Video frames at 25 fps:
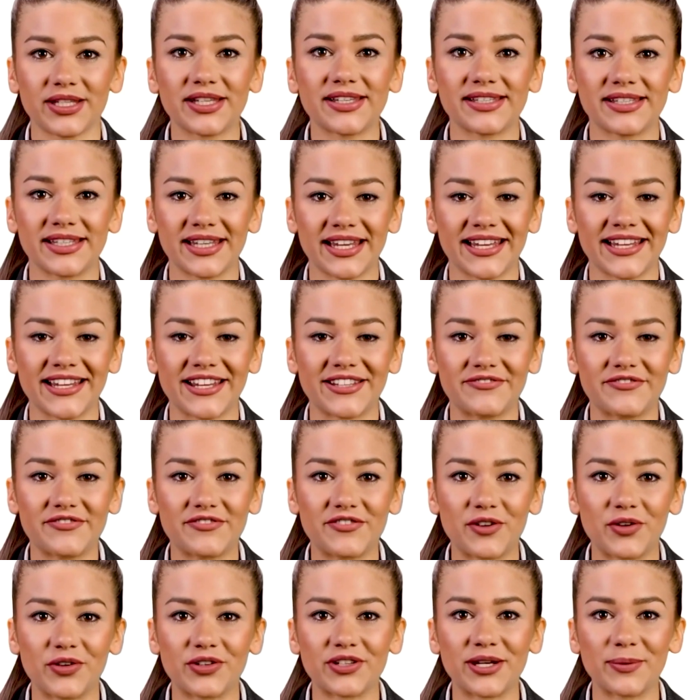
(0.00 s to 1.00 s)
stay
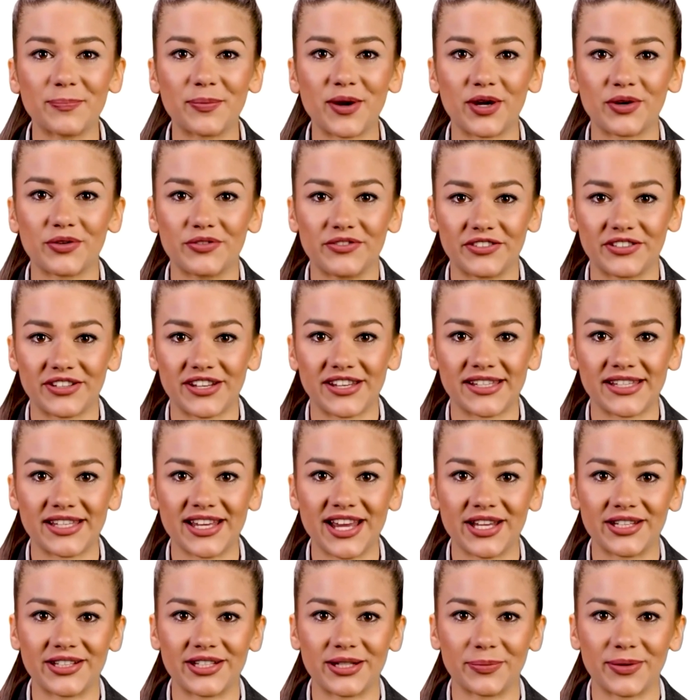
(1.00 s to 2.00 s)
informed about the
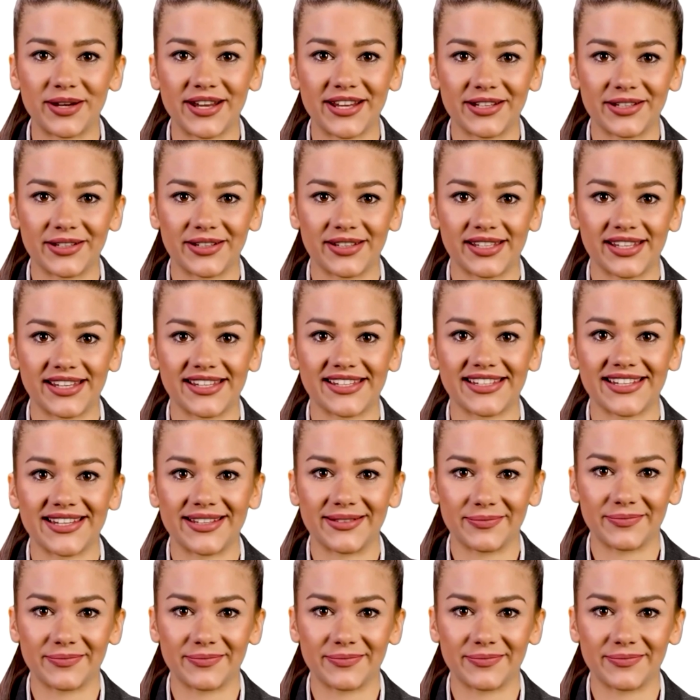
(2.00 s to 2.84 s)
startup ecosystem,